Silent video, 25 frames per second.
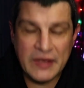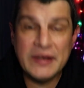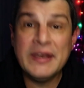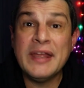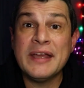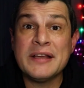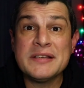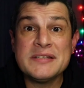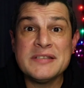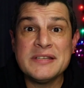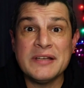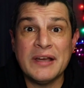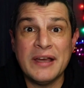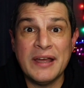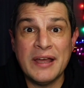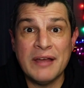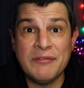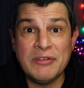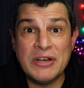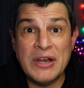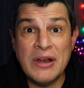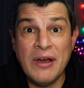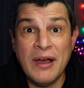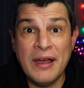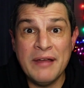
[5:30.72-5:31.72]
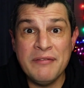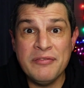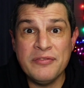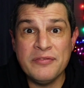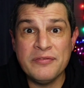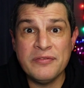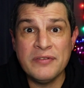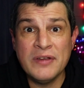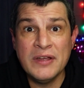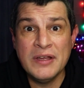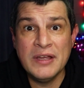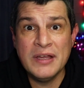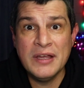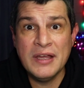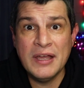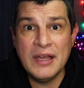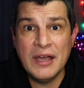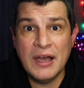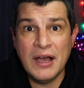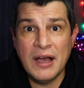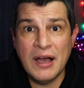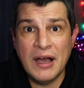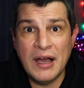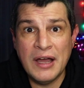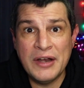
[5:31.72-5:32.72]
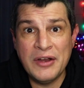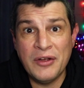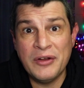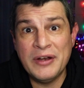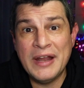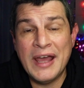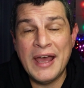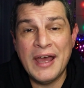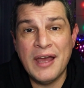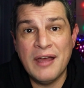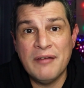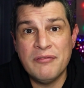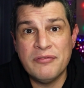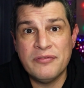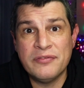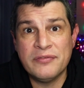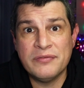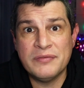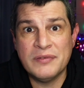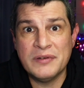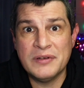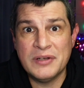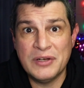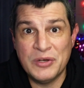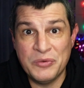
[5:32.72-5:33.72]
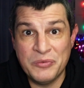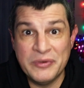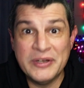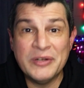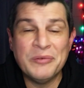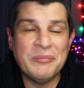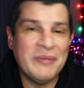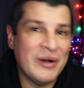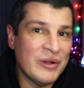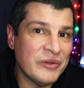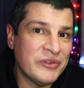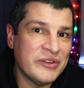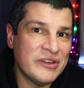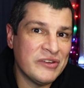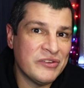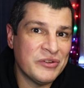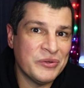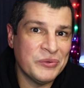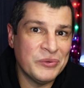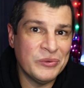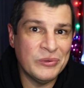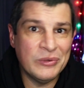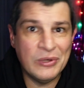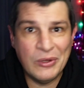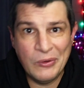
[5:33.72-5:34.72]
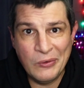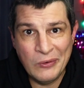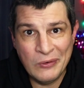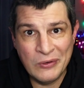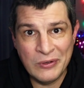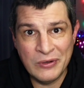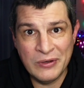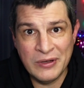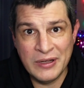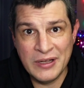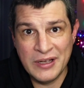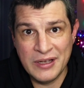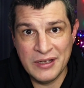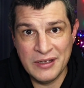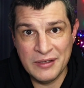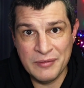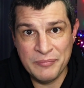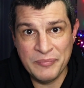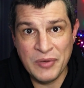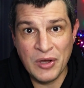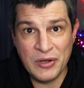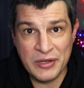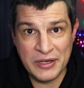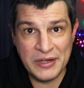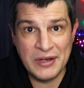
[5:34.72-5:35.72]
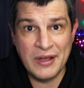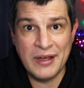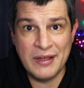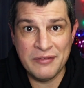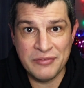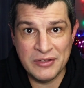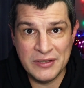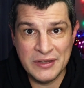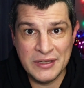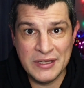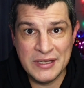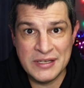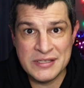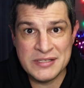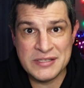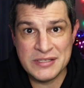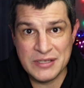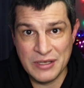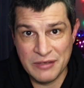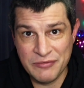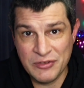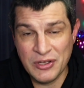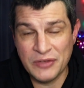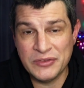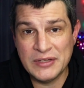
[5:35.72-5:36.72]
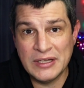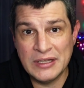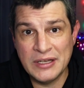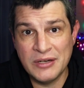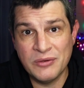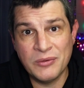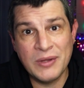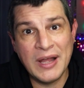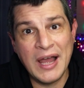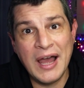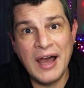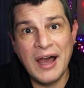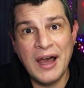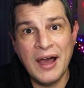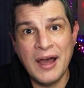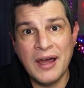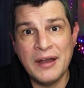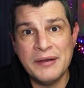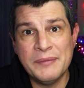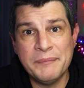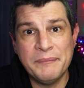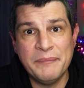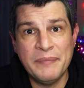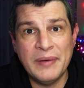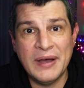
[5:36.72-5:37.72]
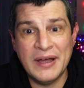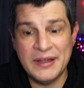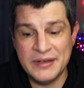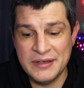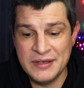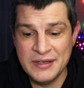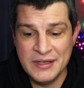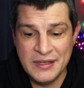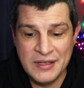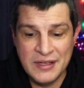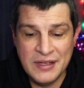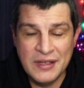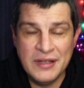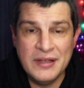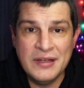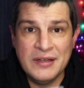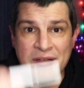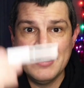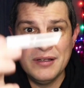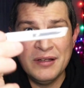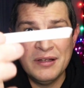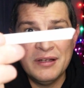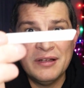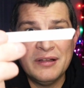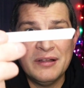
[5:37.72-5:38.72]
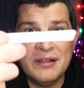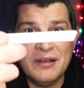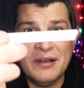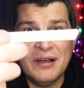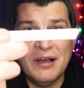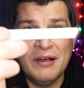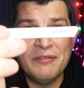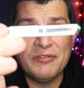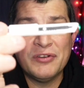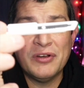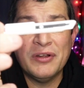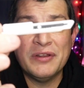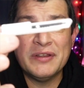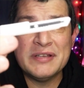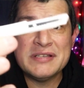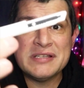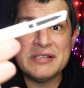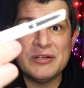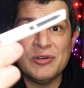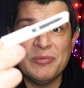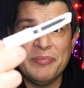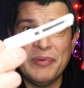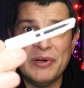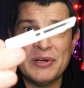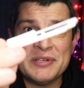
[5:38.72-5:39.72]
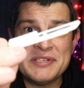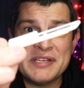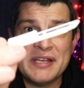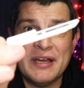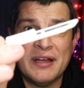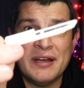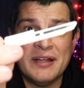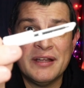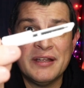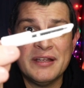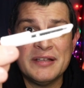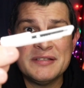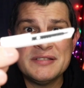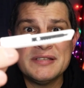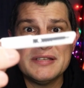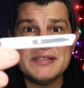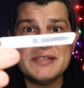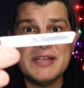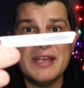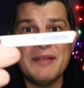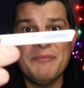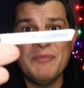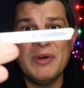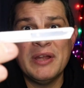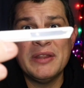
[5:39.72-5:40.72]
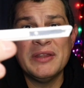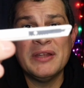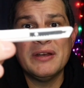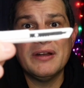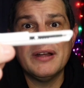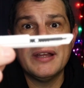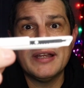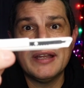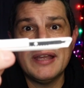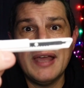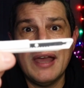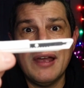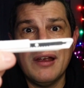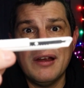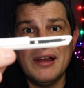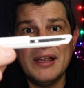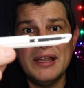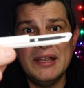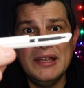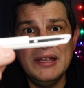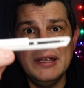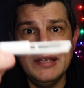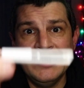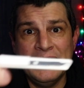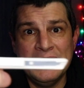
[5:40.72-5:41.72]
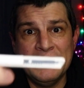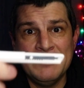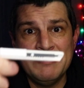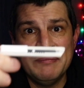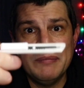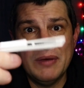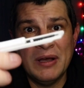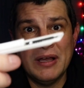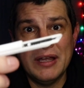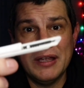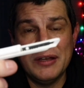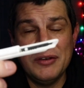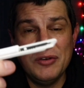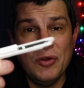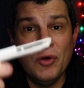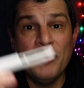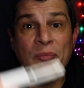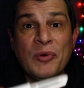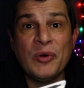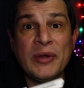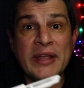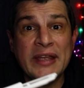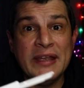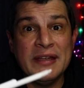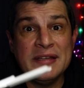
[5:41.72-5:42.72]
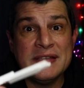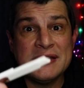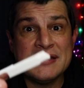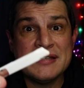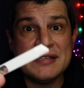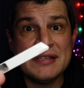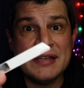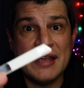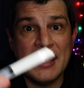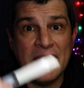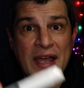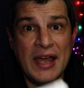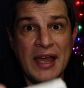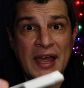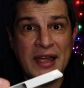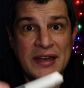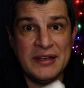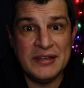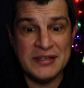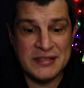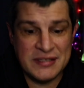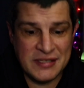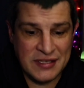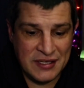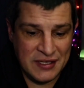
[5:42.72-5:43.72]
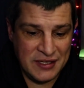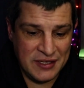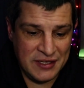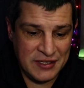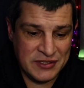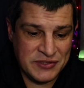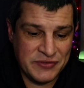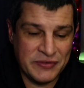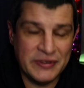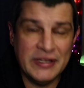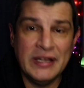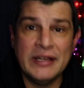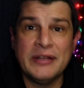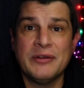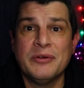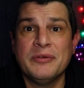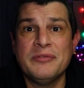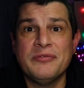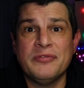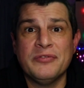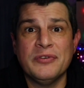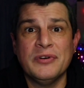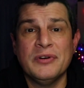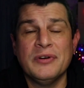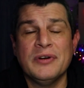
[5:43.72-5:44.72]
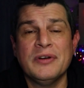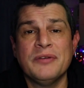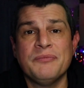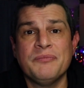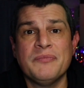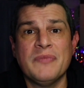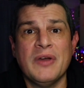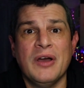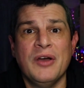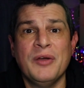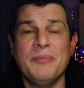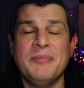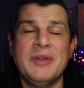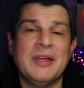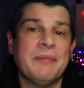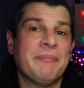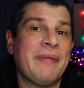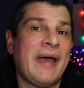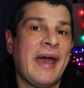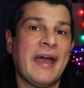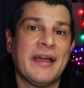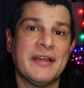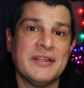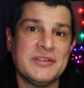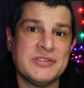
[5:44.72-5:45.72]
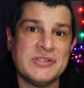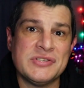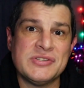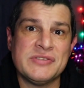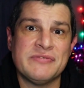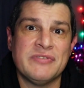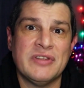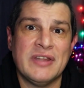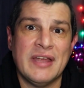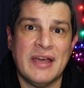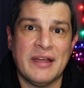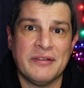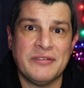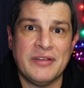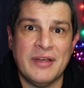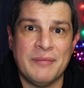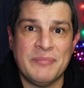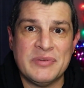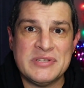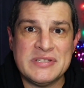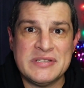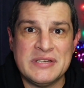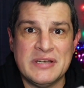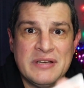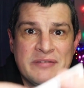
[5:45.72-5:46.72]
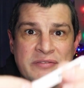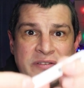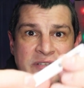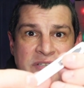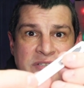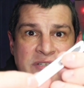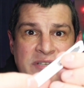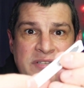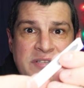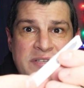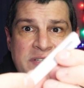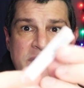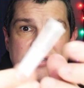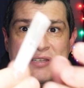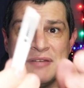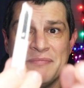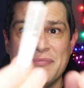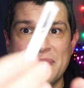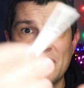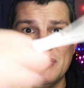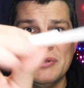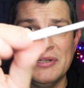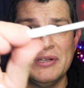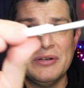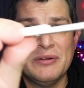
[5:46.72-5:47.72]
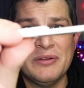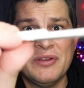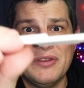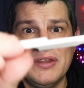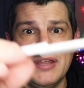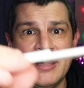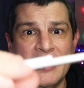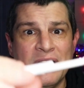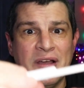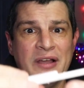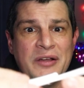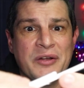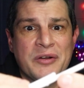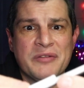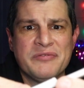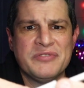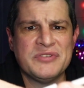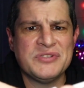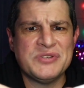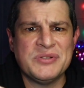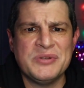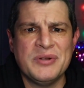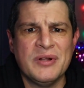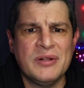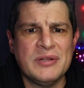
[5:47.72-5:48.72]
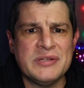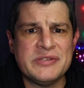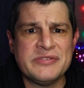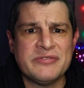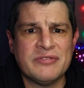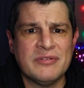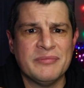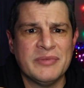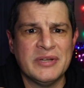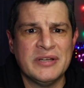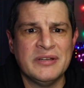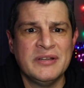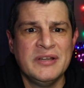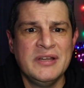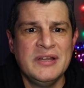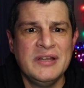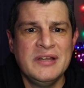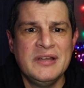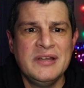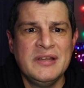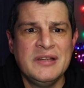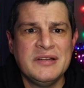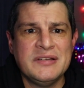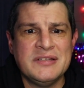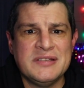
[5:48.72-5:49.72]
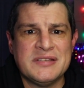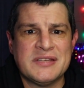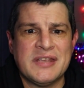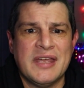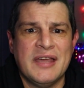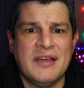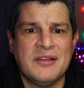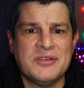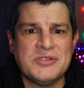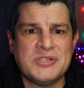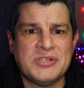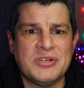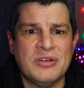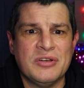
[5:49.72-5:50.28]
Next, I have a knife. I don't have a real multi-tool or a pocket knife in this. I've got the little card, but I've got this little box cutter. It's the same one that I carry in my normal kits, and it's really good for opening packages for that type of stuff. It's just a simple little thing. I got it for $2 from a discount